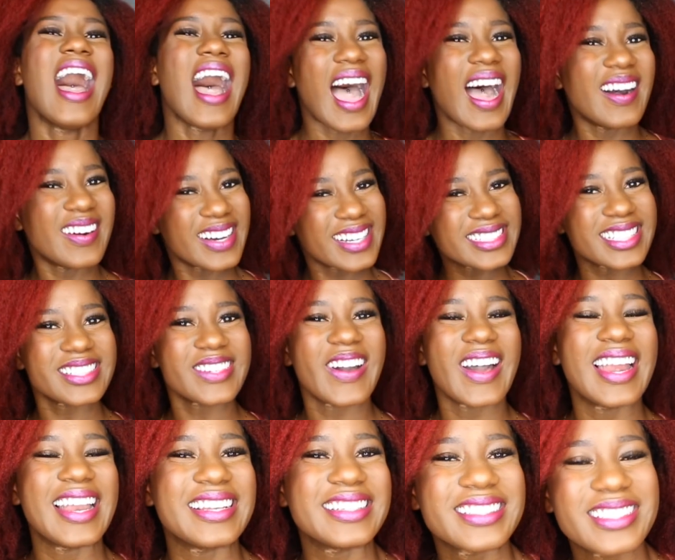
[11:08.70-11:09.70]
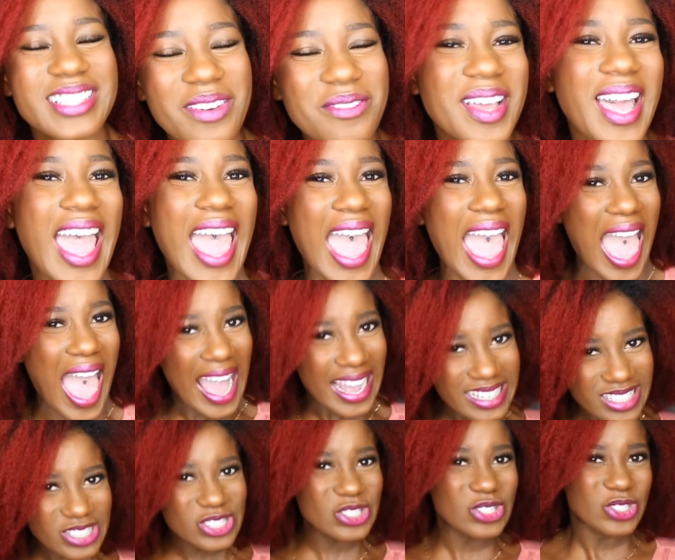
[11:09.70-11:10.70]
I want to do a little something
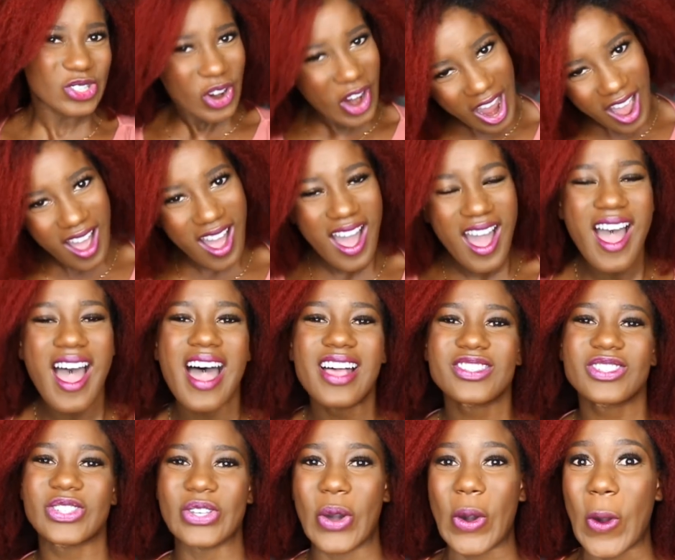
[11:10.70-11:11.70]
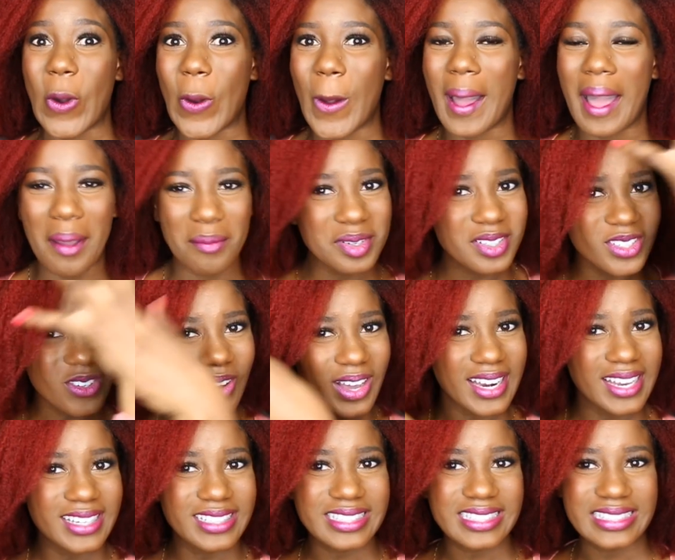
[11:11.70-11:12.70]
extra, so I'm going to do
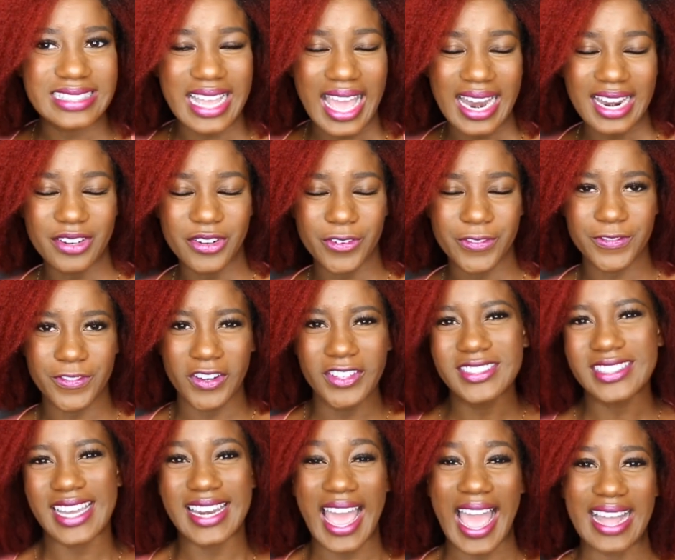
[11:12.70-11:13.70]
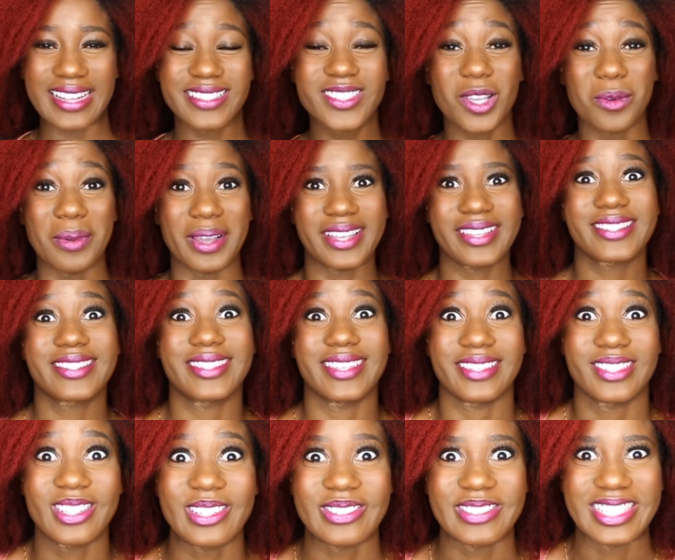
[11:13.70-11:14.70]
a little style at the front and add some
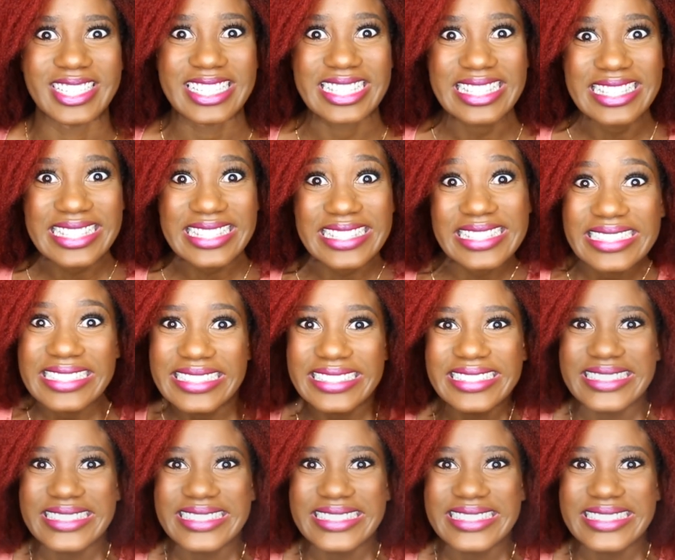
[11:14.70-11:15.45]
accessories.